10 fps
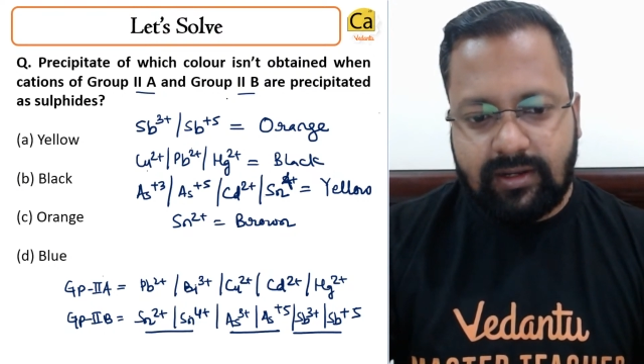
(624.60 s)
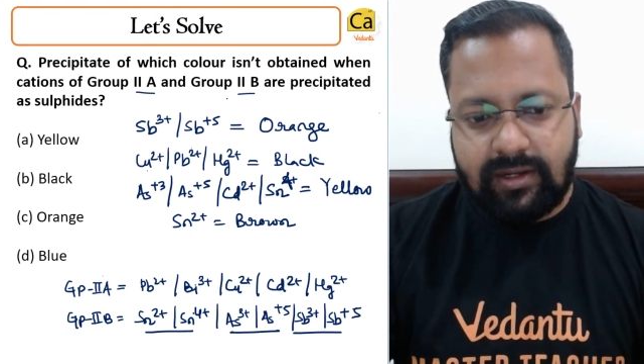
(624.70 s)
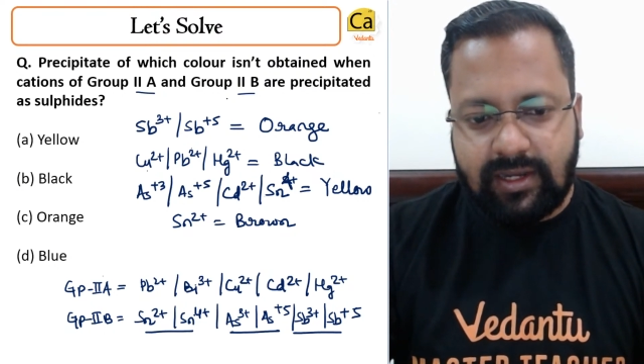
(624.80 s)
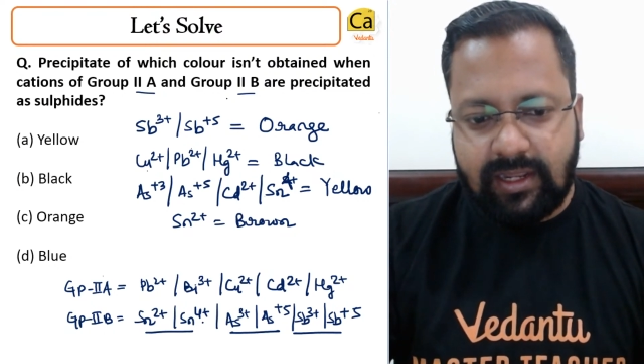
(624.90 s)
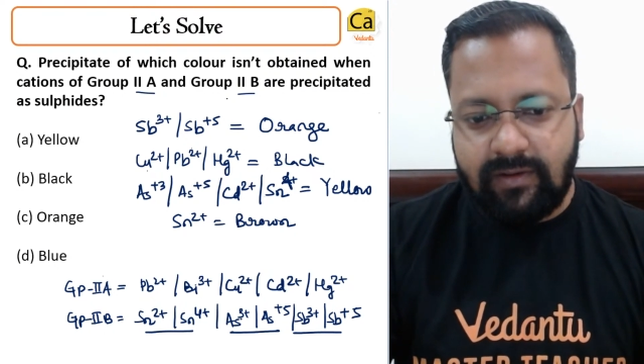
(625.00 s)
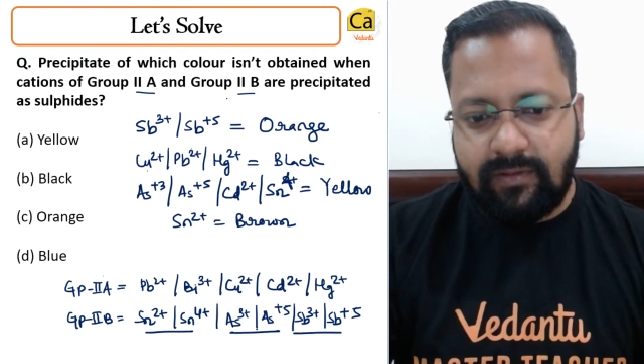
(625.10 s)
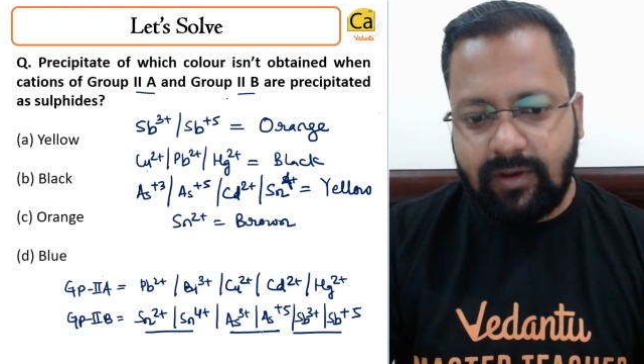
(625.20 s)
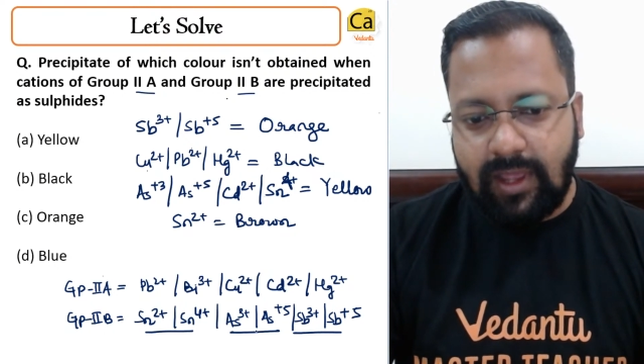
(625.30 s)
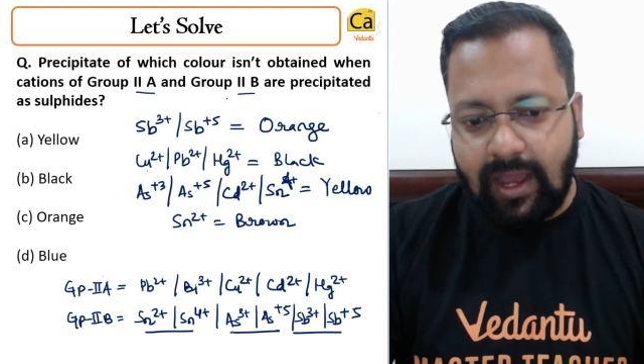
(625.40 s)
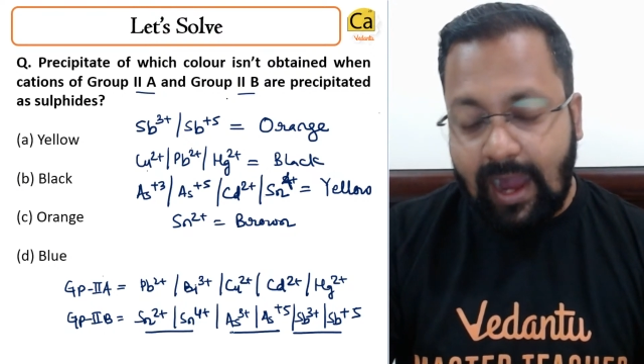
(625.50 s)
tin,
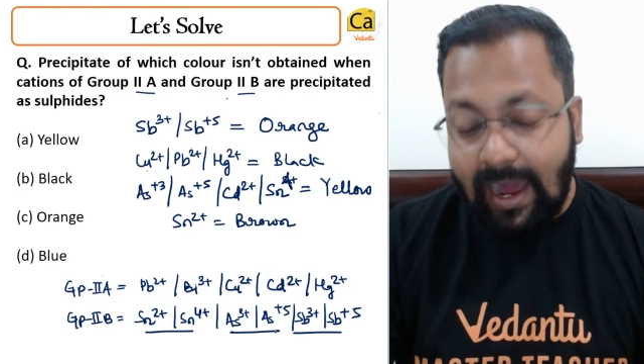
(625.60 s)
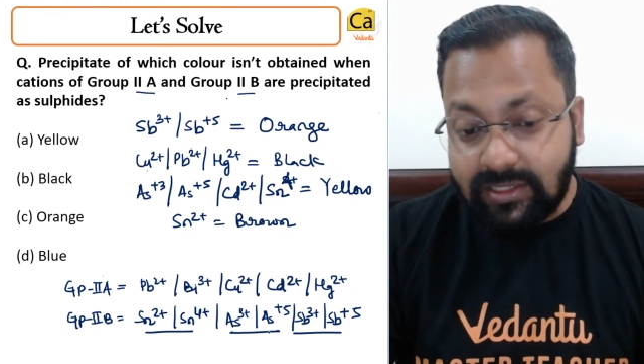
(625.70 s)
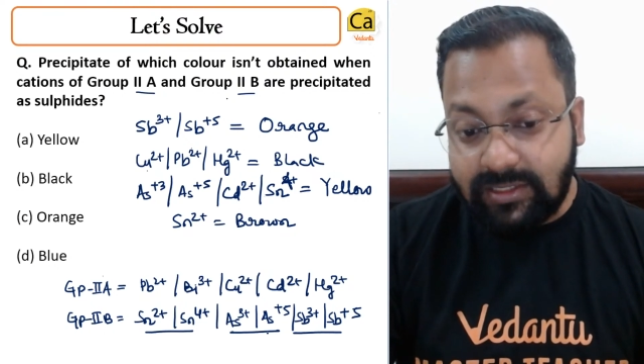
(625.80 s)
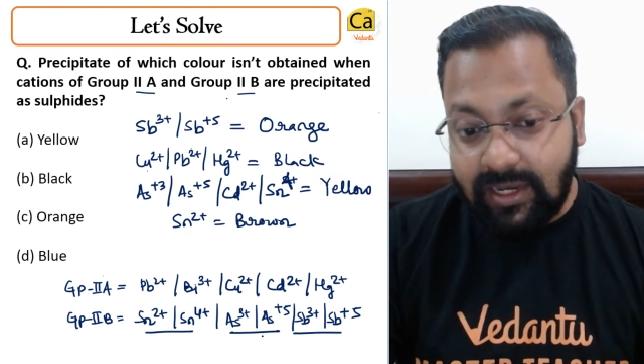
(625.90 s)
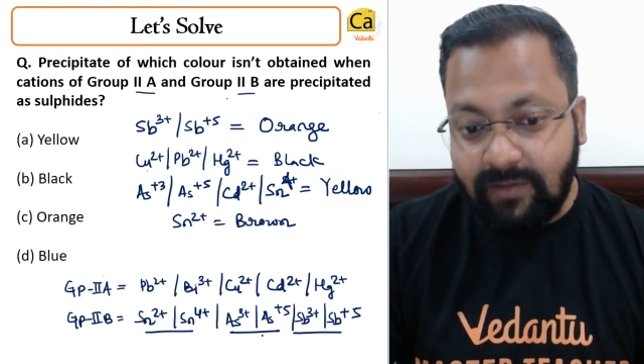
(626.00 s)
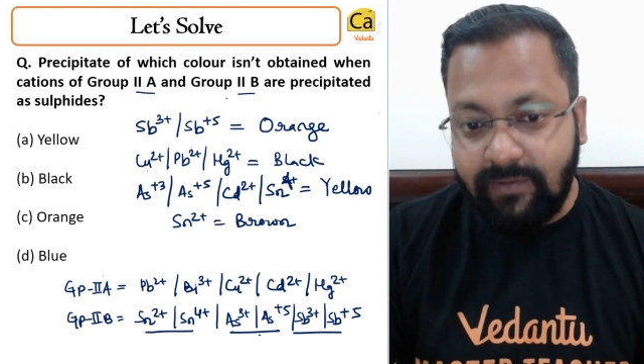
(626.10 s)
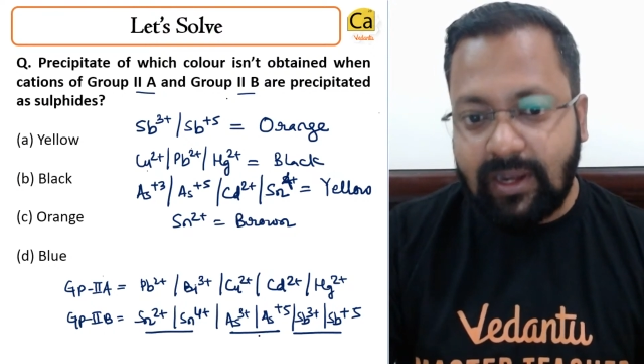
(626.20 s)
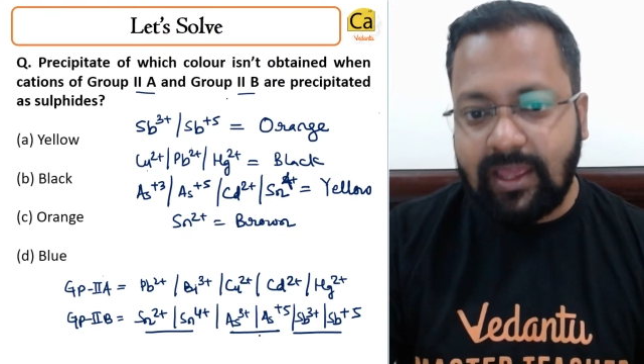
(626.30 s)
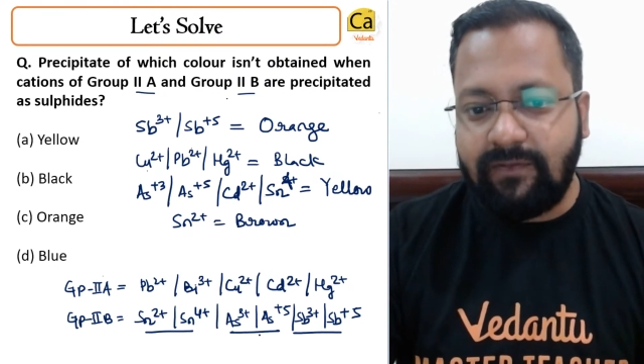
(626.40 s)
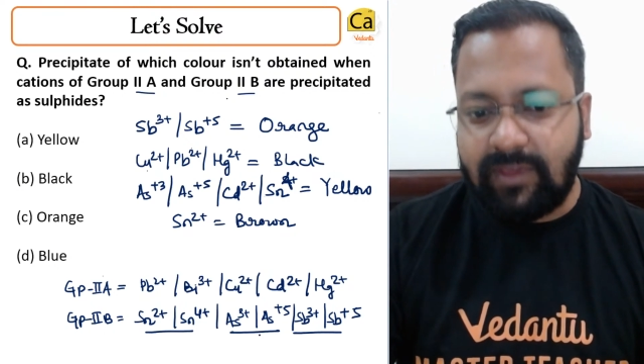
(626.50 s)
arsenic will
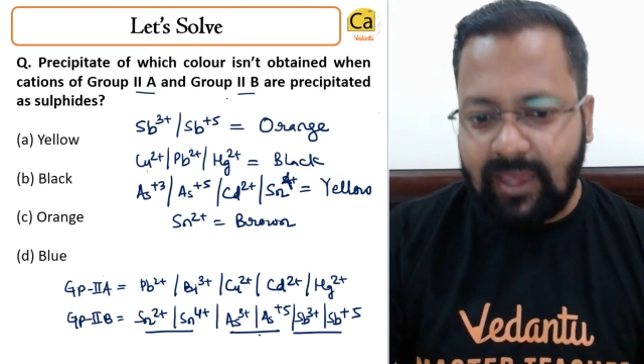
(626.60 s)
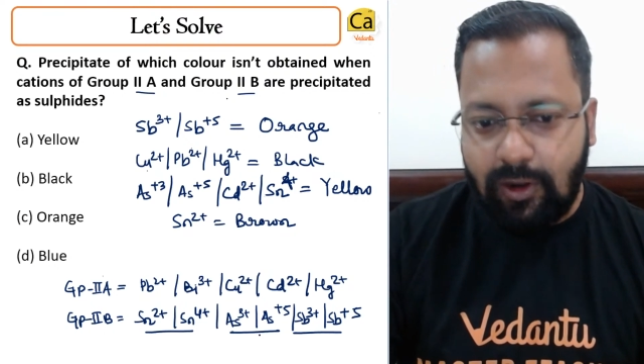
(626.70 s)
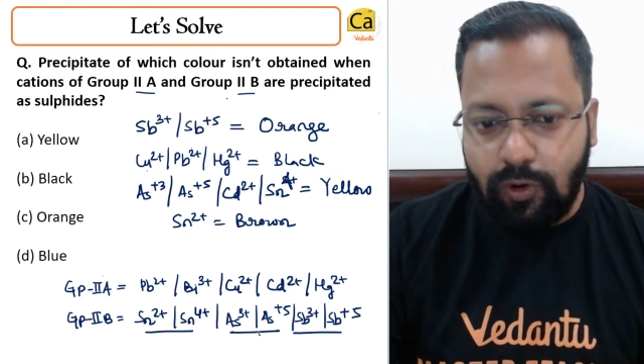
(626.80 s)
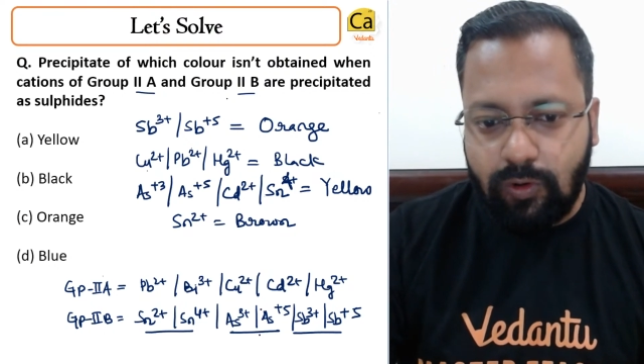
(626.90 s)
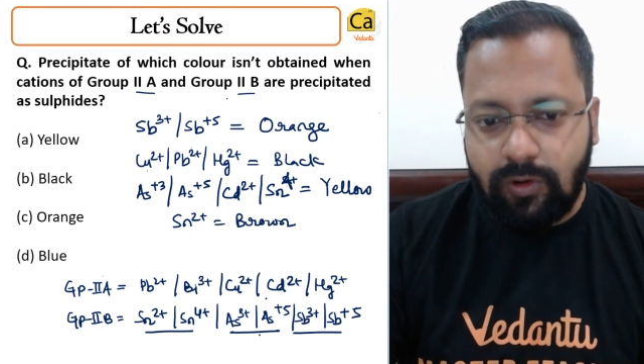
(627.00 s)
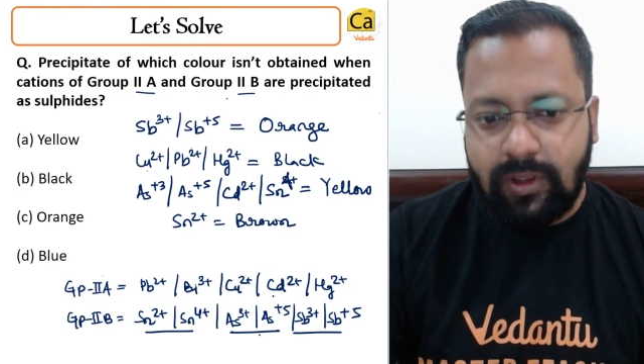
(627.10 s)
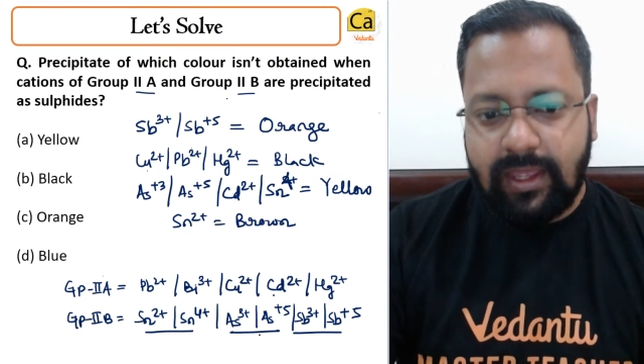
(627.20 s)
give yellow,